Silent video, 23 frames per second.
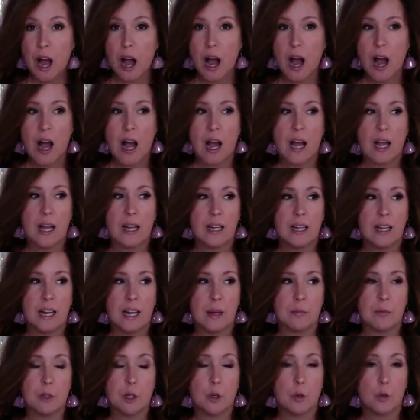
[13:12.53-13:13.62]
I
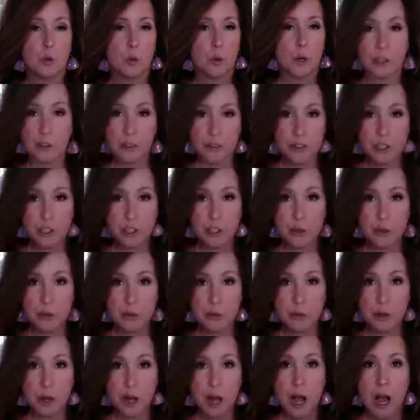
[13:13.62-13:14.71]
am no quicker than
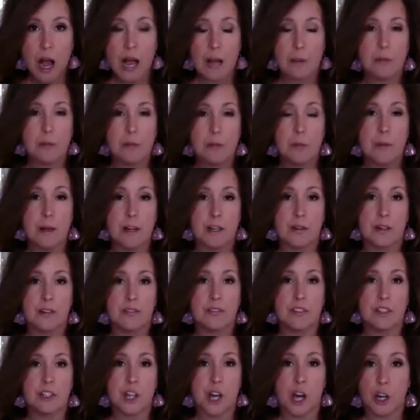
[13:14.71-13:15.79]
you. I'm no better at
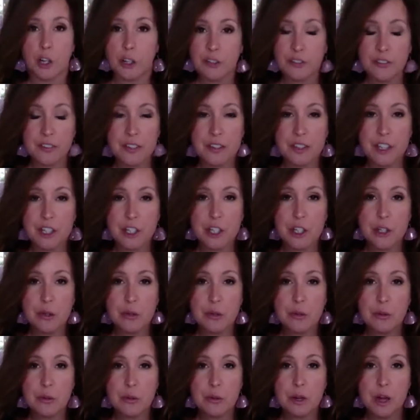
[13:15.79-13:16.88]
photography than
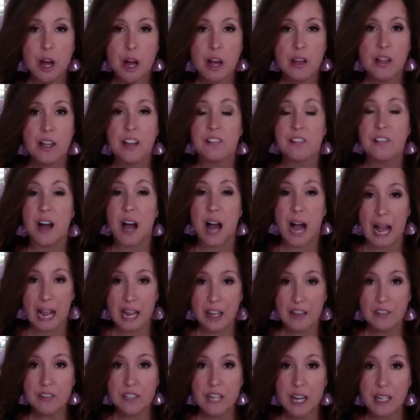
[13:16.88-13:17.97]
you. If I
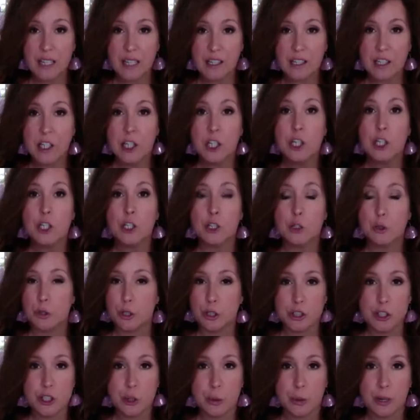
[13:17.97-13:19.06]
have done it, you can
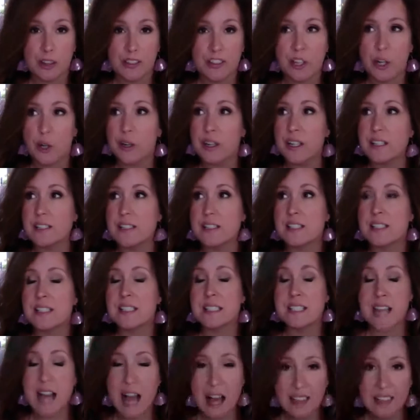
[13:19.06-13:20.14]
do it. There is
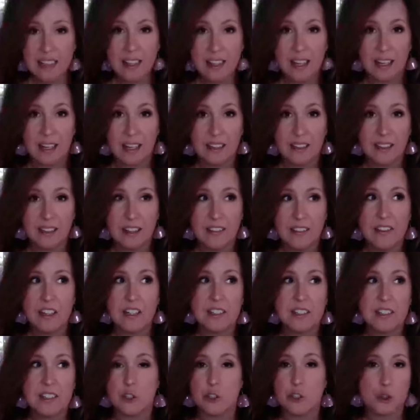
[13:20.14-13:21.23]
nothing that
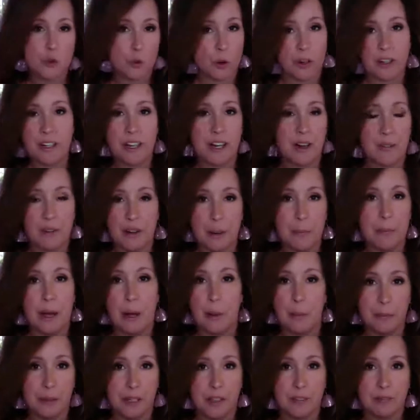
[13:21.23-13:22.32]
is extraordinary
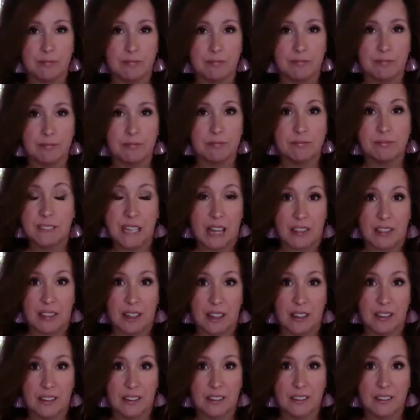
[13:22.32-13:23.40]
about me.
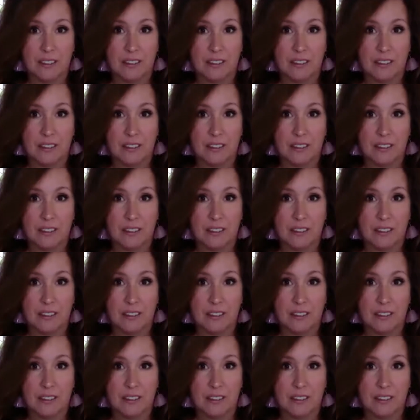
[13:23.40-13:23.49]
Nothing.